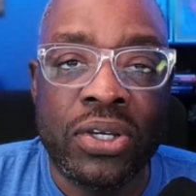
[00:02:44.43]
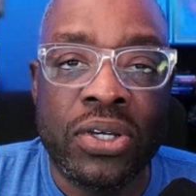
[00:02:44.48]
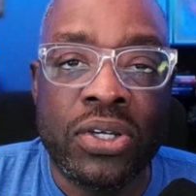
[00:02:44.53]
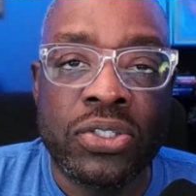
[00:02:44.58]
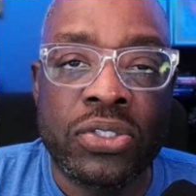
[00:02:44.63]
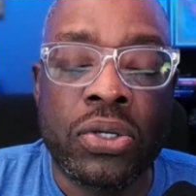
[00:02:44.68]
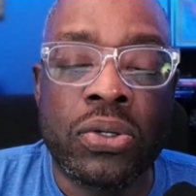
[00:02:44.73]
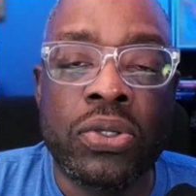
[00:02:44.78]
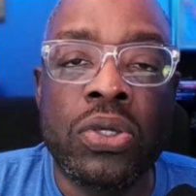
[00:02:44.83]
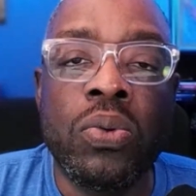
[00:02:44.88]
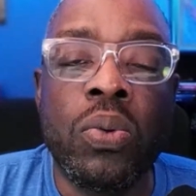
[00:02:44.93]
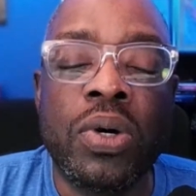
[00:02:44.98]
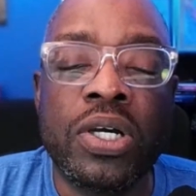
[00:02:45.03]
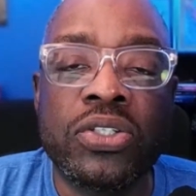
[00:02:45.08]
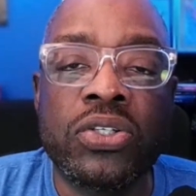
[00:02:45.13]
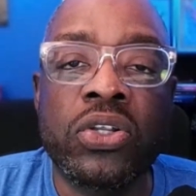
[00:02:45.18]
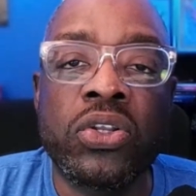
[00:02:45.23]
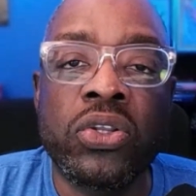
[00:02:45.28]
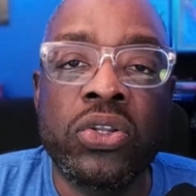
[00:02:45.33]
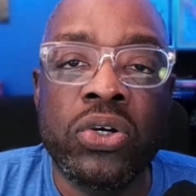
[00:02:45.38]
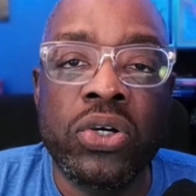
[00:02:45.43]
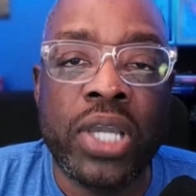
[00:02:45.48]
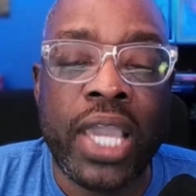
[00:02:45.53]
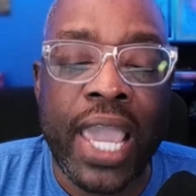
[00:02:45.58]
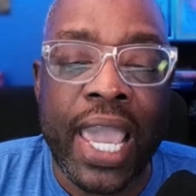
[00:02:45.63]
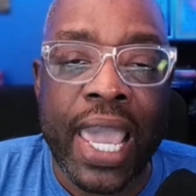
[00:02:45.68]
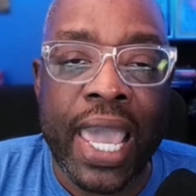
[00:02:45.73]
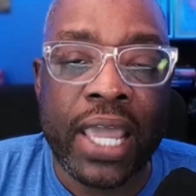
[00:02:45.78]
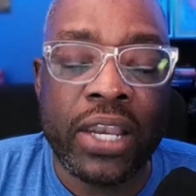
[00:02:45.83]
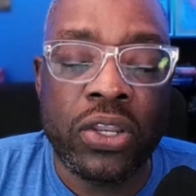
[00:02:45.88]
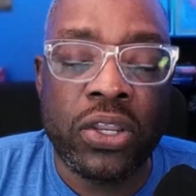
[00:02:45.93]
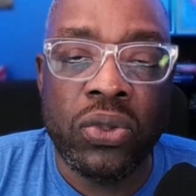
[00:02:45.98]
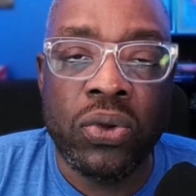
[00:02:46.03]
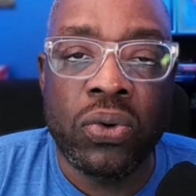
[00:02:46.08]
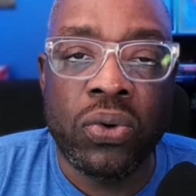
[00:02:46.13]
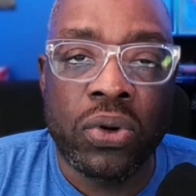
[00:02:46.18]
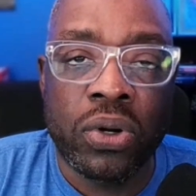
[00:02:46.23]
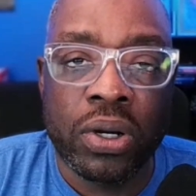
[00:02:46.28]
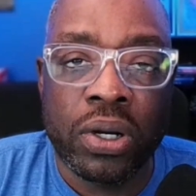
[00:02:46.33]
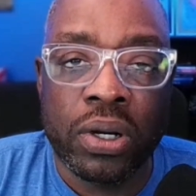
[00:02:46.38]
So you want to look at
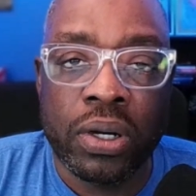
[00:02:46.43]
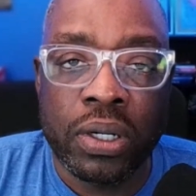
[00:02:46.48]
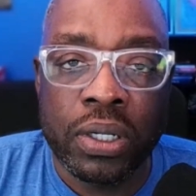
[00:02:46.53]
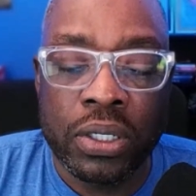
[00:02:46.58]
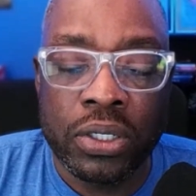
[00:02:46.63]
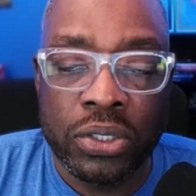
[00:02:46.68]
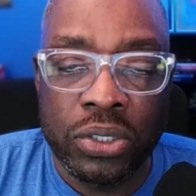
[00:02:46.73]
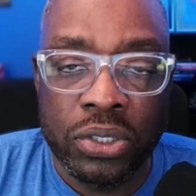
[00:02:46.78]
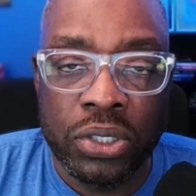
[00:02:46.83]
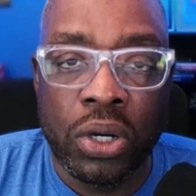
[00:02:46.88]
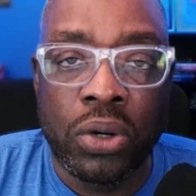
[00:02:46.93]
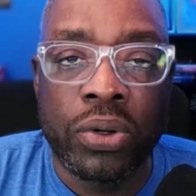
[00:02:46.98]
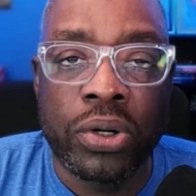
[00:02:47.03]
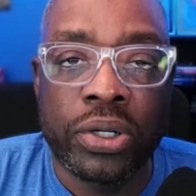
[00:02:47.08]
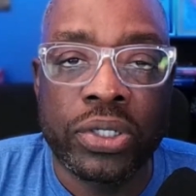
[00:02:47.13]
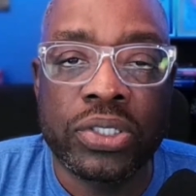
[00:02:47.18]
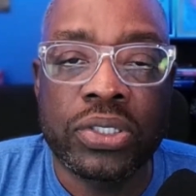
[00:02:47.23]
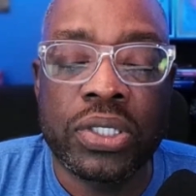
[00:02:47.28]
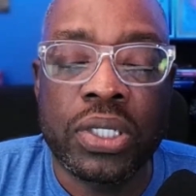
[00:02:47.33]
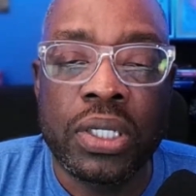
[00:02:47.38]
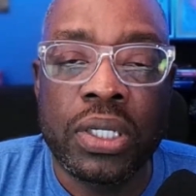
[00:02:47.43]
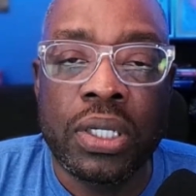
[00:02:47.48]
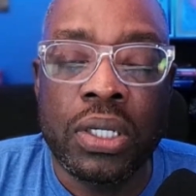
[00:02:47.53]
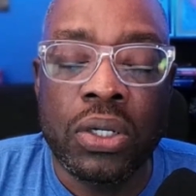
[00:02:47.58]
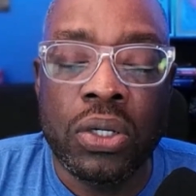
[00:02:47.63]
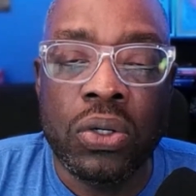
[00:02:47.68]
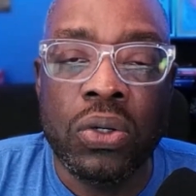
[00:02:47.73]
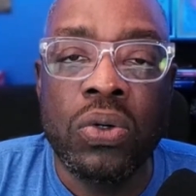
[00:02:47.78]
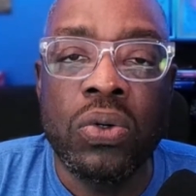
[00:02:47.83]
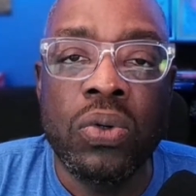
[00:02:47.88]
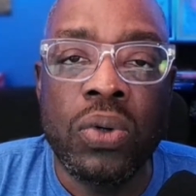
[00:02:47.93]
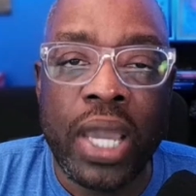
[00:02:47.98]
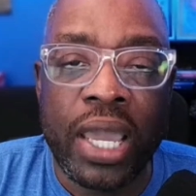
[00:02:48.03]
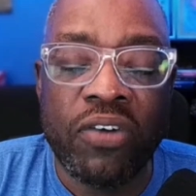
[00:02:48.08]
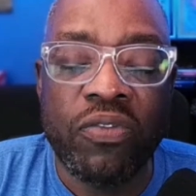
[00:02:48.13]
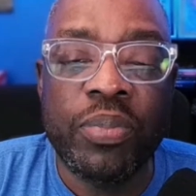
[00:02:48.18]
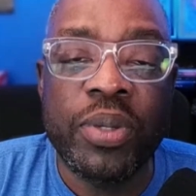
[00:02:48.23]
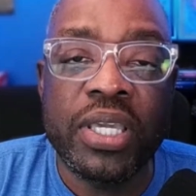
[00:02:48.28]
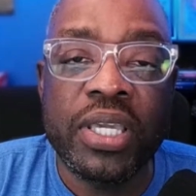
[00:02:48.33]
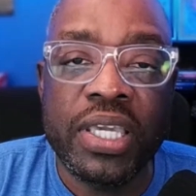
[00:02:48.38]
your donors who
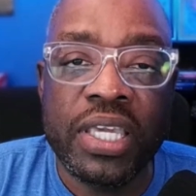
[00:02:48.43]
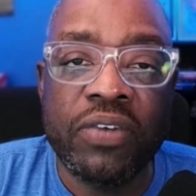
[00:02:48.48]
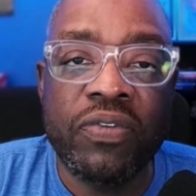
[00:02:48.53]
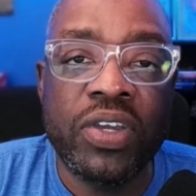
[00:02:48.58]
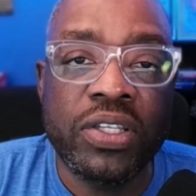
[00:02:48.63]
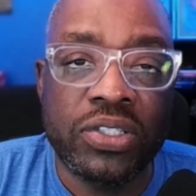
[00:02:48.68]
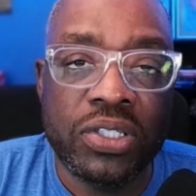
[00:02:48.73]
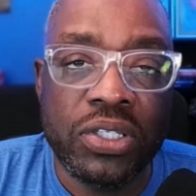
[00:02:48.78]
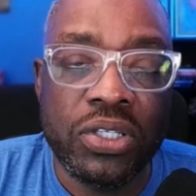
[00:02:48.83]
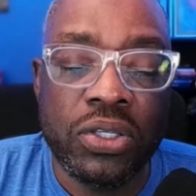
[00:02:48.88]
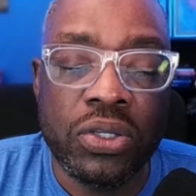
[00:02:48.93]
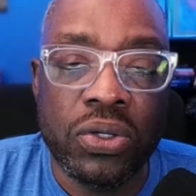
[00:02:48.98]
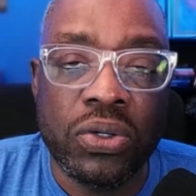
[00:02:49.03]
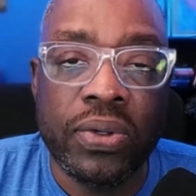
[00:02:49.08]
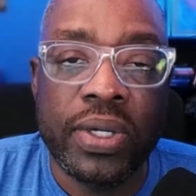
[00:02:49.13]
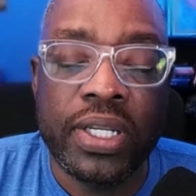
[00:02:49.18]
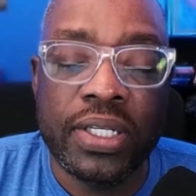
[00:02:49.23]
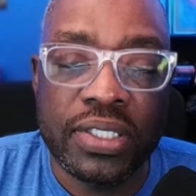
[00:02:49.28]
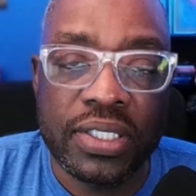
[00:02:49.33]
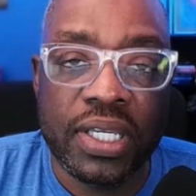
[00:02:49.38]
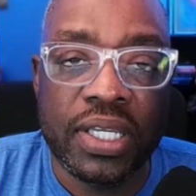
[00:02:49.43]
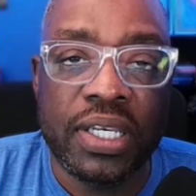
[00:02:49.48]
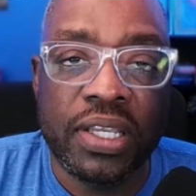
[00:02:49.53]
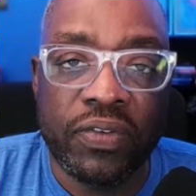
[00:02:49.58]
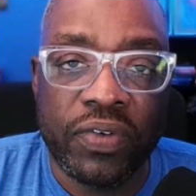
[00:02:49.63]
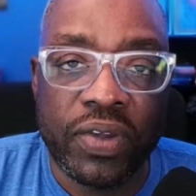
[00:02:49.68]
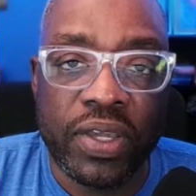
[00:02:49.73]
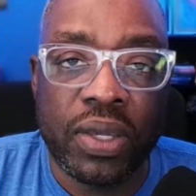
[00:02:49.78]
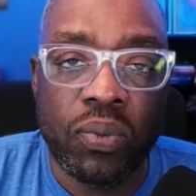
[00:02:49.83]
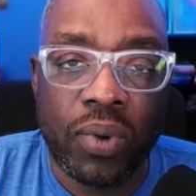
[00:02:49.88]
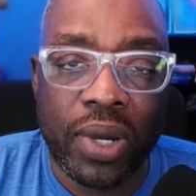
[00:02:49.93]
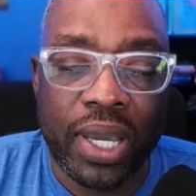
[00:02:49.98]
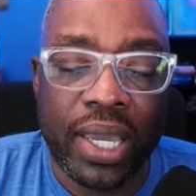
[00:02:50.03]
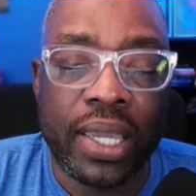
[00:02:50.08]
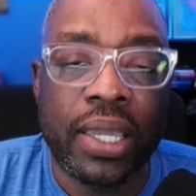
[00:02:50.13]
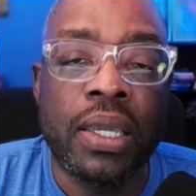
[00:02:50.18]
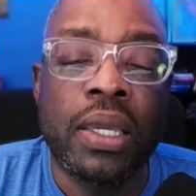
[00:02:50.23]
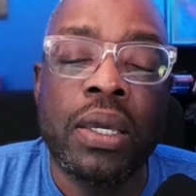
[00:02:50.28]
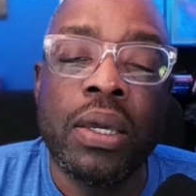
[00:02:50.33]
have been giving to you in a significant way,